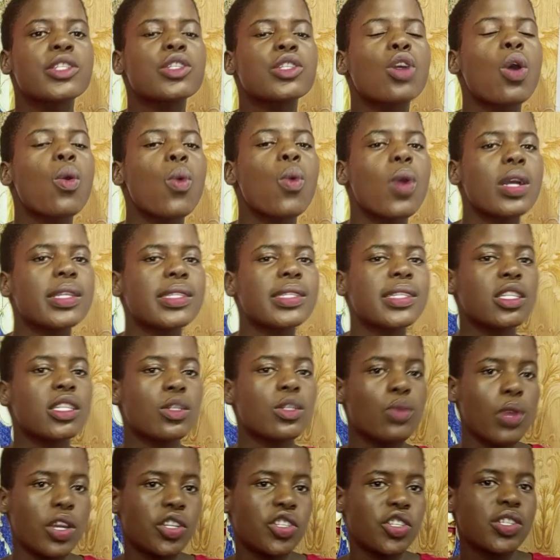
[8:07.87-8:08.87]
towards
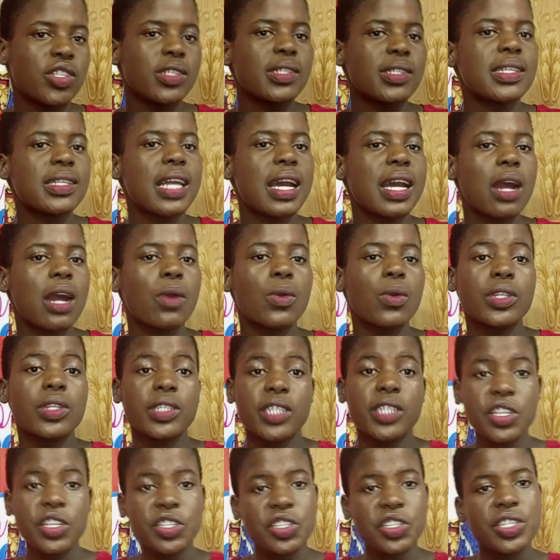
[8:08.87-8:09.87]
situations that are
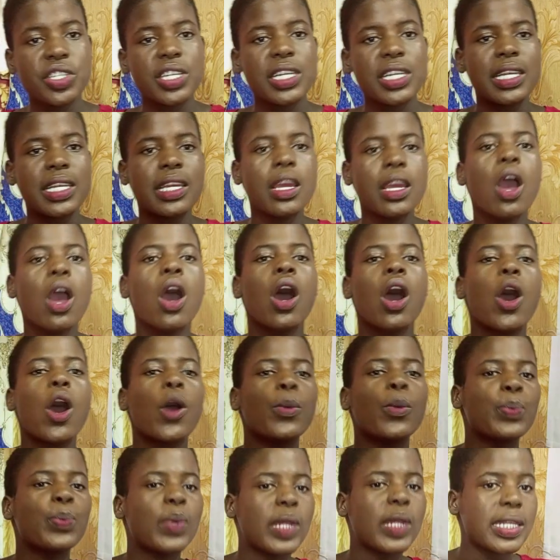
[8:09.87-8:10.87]
conditionally
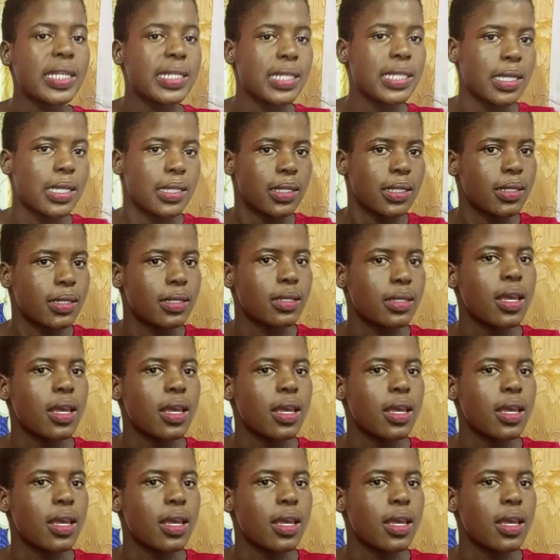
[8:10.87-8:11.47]
unpleasant,